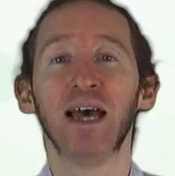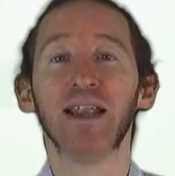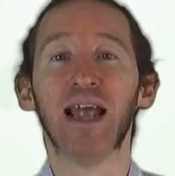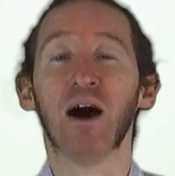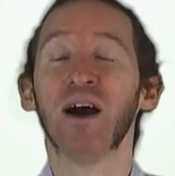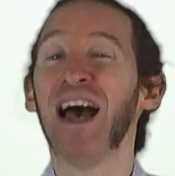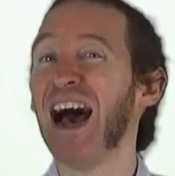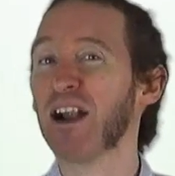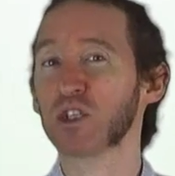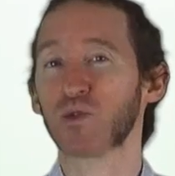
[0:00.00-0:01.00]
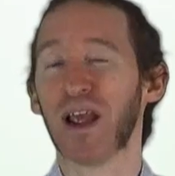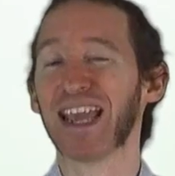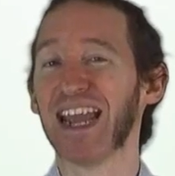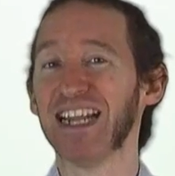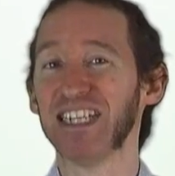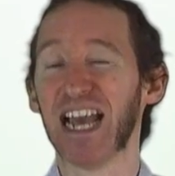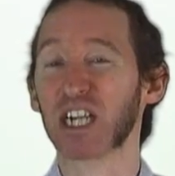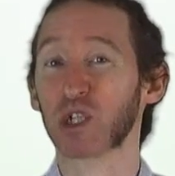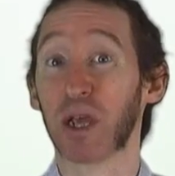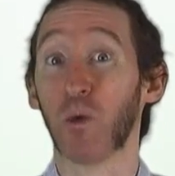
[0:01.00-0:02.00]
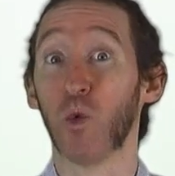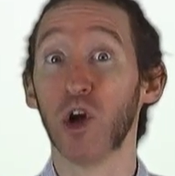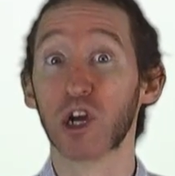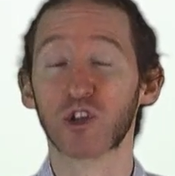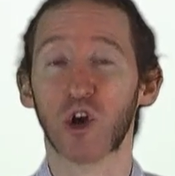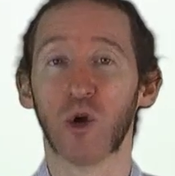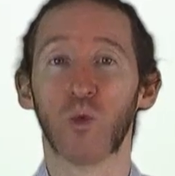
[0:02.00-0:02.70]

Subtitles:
Now, how does Reiki energy actually work though?